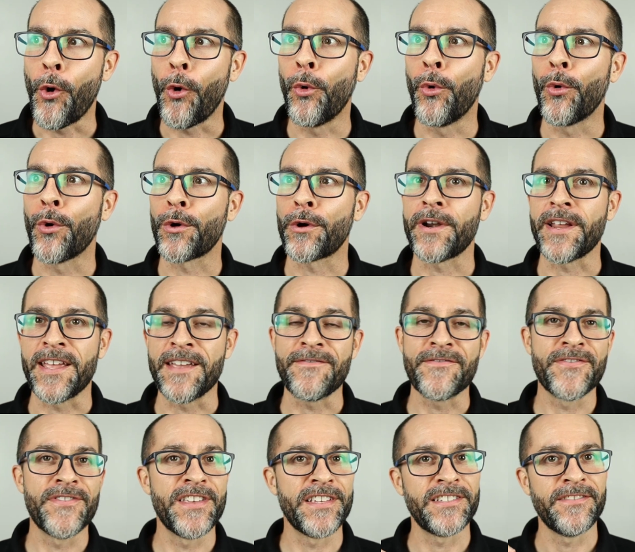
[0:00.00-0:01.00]
or
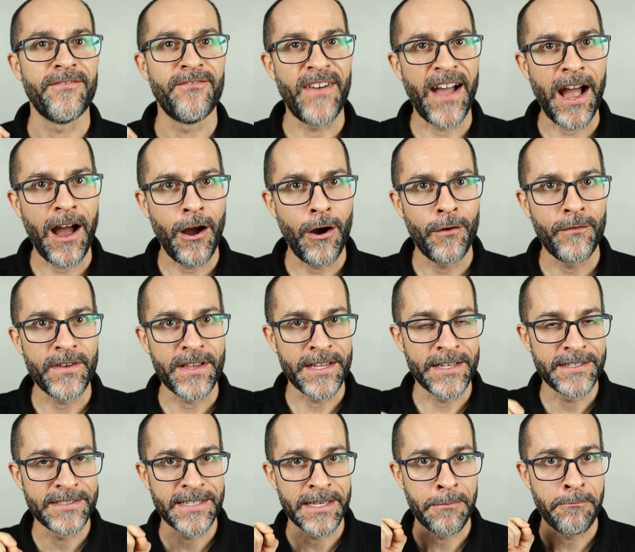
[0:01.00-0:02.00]
if this valve
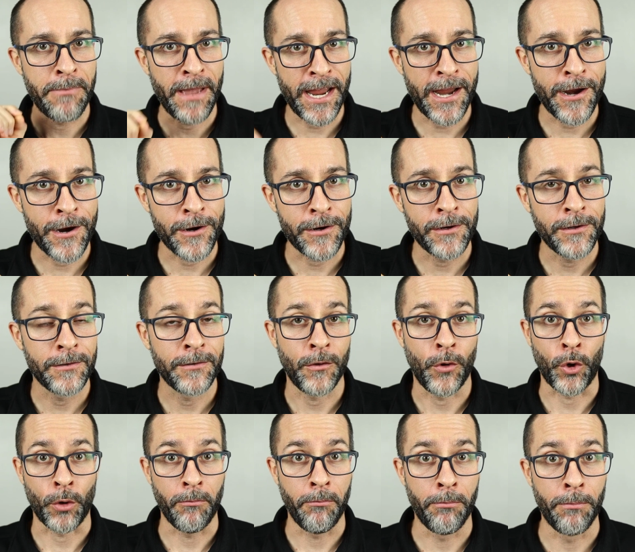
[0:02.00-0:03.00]
is impaired,
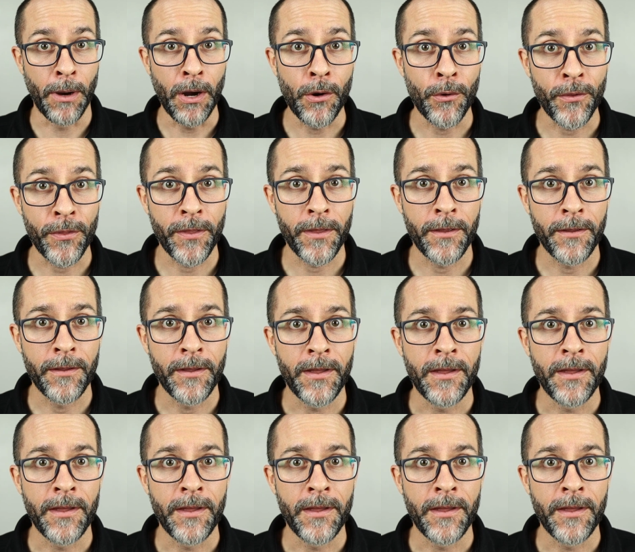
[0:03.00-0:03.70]
or both,